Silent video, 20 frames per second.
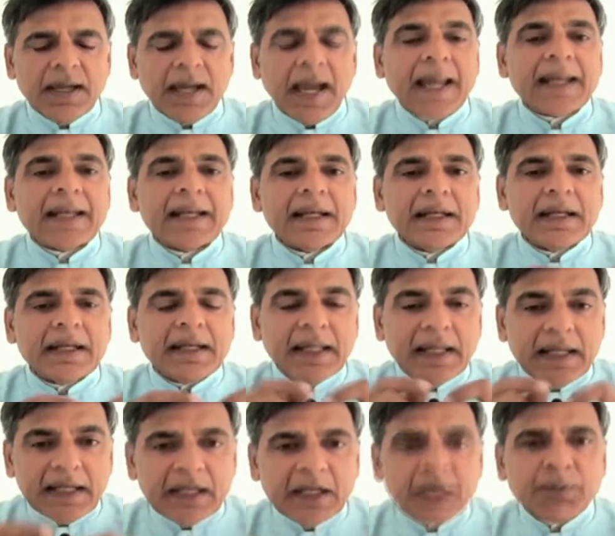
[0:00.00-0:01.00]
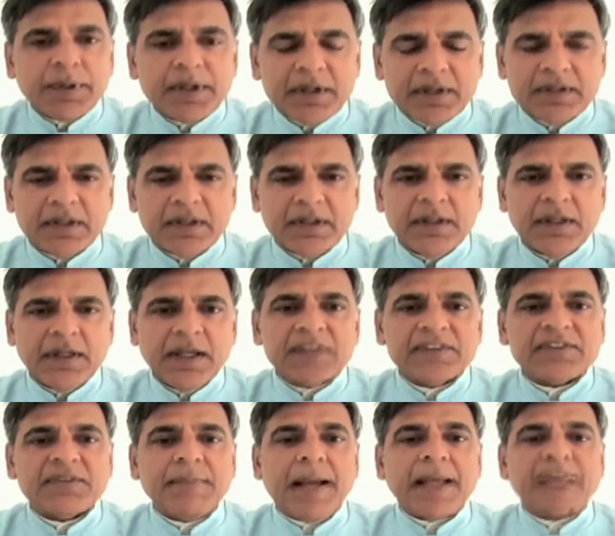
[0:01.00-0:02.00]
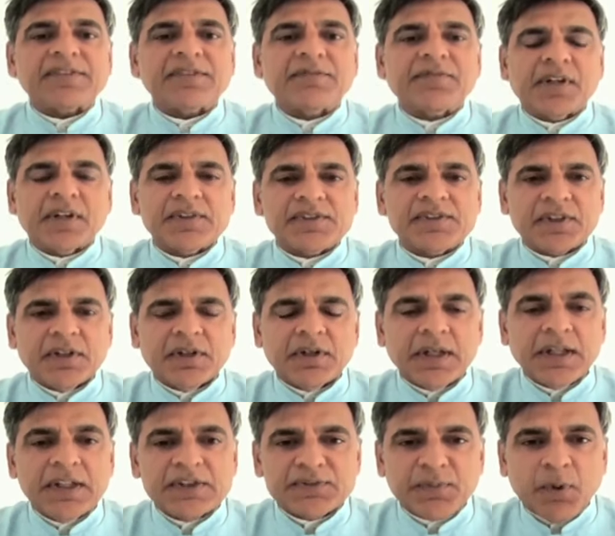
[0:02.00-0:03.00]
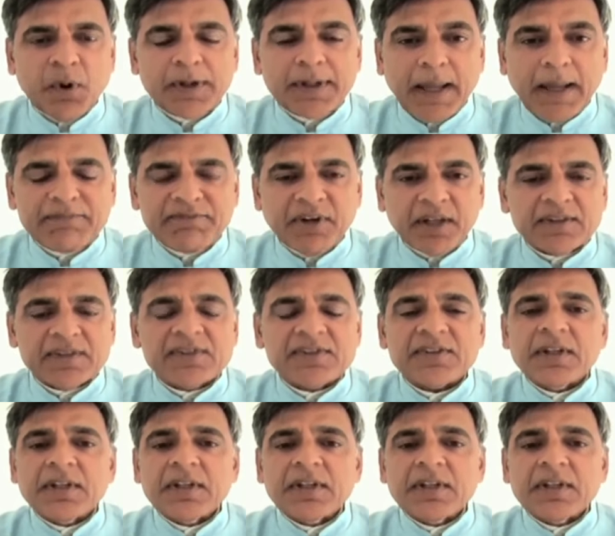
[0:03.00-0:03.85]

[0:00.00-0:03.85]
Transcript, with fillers: and illiquidity is a massive concern in small cap funds.